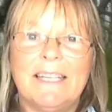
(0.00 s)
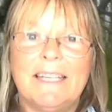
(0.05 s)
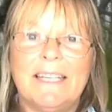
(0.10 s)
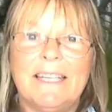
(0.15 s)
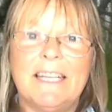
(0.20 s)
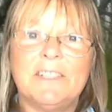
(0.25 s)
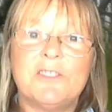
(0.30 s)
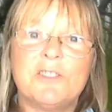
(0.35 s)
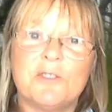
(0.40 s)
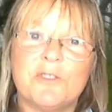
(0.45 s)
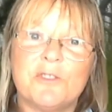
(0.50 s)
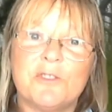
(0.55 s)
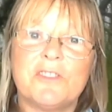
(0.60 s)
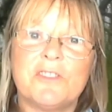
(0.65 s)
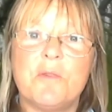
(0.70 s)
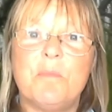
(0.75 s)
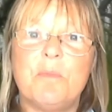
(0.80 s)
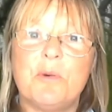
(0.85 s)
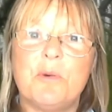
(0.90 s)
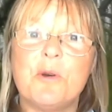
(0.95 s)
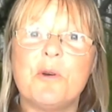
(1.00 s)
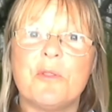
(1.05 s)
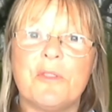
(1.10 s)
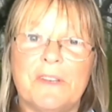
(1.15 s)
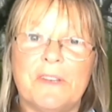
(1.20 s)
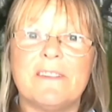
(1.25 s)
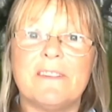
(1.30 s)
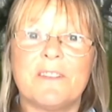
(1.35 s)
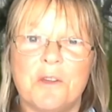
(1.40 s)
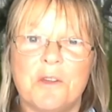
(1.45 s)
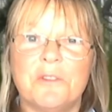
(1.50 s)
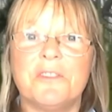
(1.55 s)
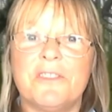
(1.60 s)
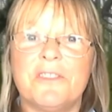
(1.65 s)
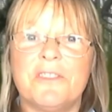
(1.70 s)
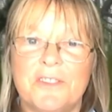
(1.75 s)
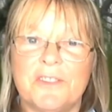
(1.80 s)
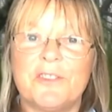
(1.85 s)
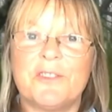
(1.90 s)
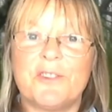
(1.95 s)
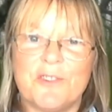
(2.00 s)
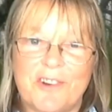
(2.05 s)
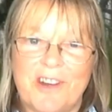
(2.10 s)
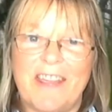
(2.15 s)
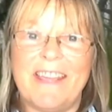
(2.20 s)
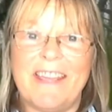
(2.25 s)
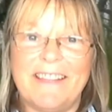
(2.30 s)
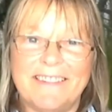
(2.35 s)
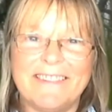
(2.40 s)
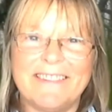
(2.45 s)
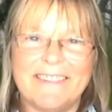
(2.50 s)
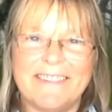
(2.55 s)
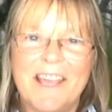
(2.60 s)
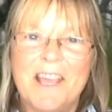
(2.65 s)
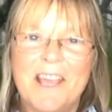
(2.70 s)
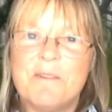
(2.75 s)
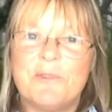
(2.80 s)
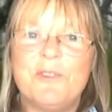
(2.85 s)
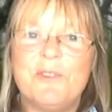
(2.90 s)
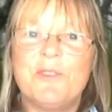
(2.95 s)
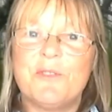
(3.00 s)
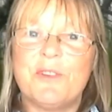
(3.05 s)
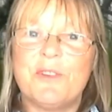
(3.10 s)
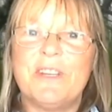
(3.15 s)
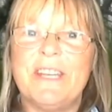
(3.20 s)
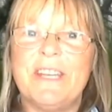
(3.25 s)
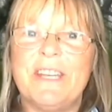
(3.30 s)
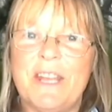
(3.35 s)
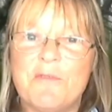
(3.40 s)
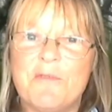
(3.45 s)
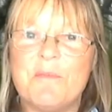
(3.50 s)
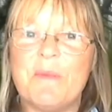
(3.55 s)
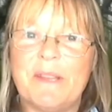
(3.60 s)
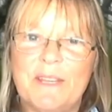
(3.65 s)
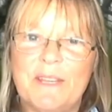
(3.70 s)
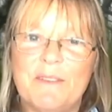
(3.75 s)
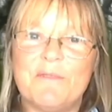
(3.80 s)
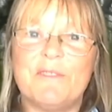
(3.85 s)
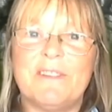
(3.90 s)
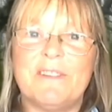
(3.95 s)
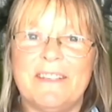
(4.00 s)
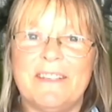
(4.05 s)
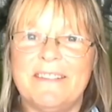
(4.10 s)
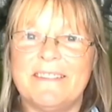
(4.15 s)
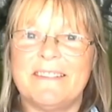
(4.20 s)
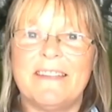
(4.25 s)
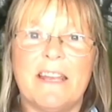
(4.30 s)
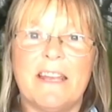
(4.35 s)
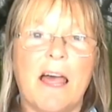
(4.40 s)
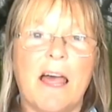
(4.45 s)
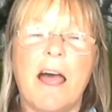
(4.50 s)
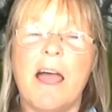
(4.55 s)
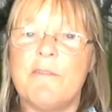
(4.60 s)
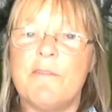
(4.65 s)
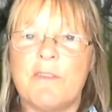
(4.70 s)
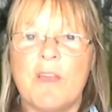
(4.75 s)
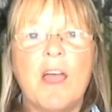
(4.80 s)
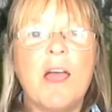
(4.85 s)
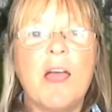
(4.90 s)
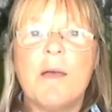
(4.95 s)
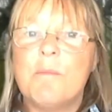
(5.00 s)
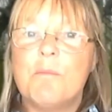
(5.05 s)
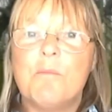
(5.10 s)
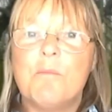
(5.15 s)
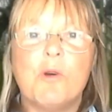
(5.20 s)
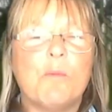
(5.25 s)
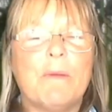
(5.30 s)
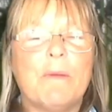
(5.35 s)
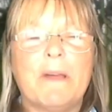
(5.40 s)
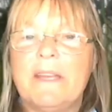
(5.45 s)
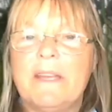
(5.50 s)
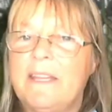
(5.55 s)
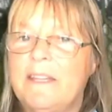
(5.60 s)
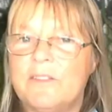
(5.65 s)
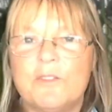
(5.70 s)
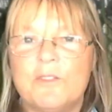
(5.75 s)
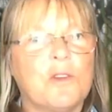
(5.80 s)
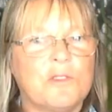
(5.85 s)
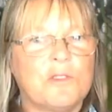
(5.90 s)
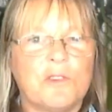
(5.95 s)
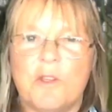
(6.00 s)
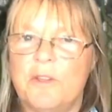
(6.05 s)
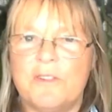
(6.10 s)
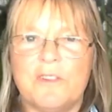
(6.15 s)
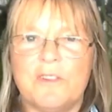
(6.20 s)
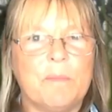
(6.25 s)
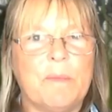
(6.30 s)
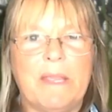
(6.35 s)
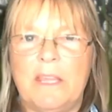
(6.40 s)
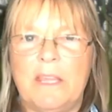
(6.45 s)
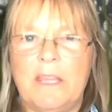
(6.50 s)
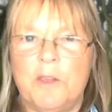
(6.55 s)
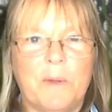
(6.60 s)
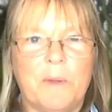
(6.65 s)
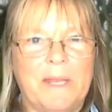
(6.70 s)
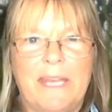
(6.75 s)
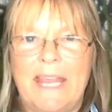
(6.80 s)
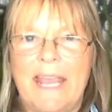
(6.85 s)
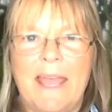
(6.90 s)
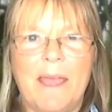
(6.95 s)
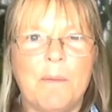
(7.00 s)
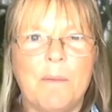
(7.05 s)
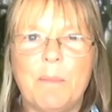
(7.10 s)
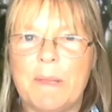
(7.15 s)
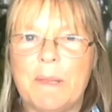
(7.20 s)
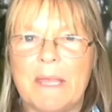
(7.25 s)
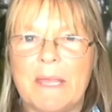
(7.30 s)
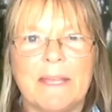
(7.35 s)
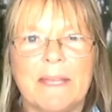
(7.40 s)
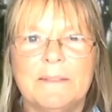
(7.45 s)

you're so poor that it's constant stress. Once you've got enough money for a decent life, more money is not going to make you any happier.